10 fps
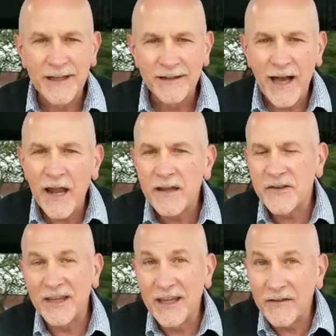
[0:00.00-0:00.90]

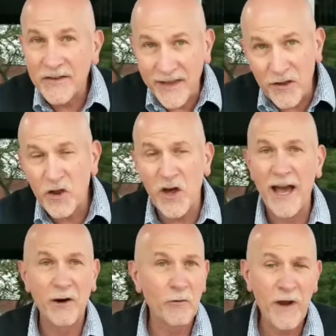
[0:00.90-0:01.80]
give
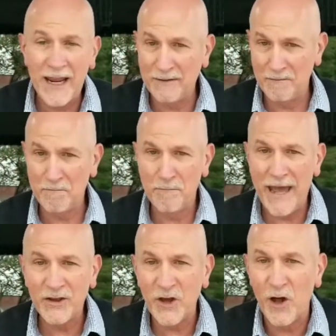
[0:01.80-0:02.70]
sunshine and rain
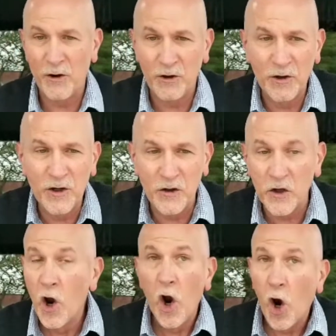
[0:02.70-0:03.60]
based on our goodness
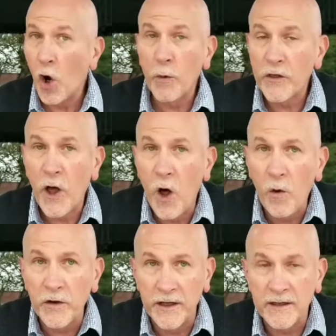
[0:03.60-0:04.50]
or
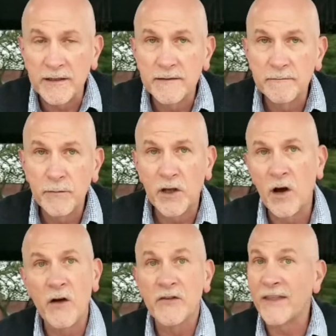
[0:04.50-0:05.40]
withhold it
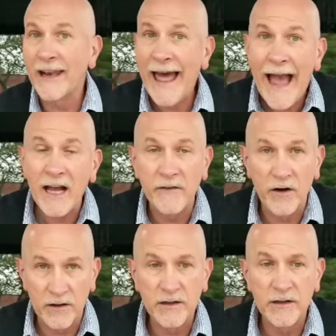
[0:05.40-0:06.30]
because of the lack of our
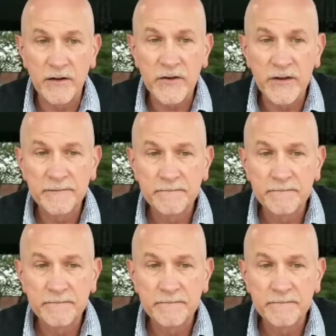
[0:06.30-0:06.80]
goodness.